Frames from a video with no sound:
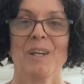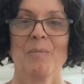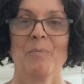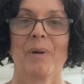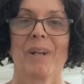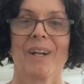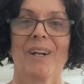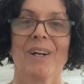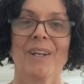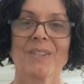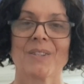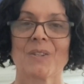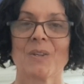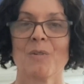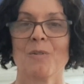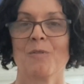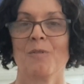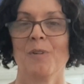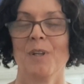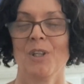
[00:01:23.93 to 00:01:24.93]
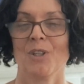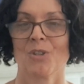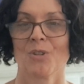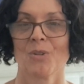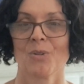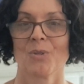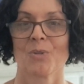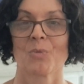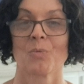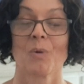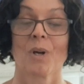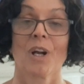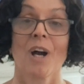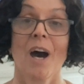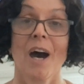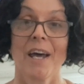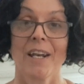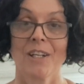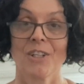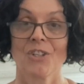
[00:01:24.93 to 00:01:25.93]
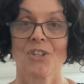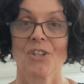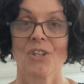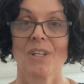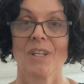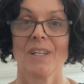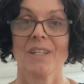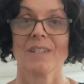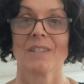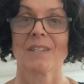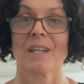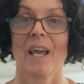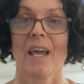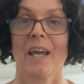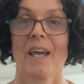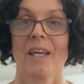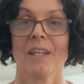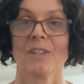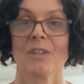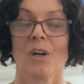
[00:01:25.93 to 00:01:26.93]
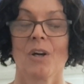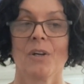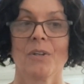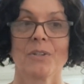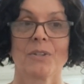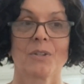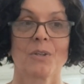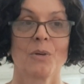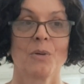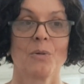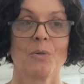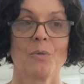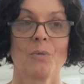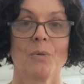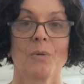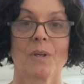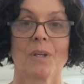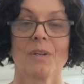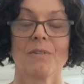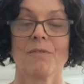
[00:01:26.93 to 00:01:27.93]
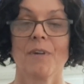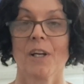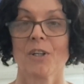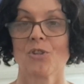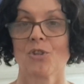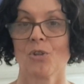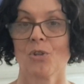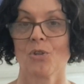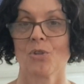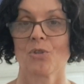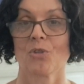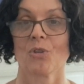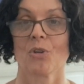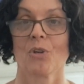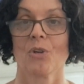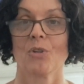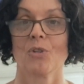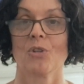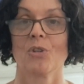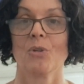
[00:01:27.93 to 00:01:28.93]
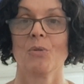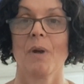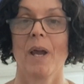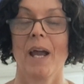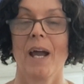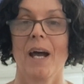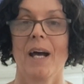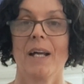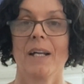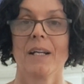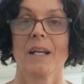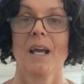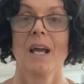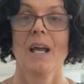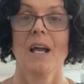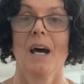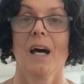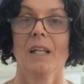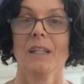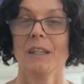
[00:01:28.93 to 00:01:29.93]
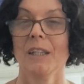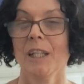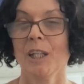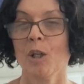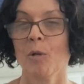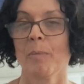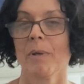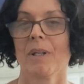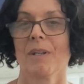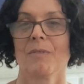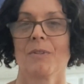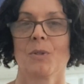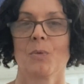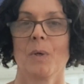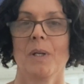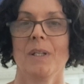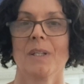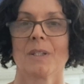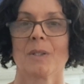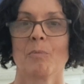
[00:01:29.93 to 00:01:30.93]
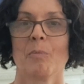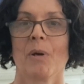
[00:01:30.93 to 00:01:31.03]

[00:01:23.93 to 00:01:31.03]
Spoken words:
but it also features ricotta cheese and also confectioner's sugar to add a little bit of sweetness,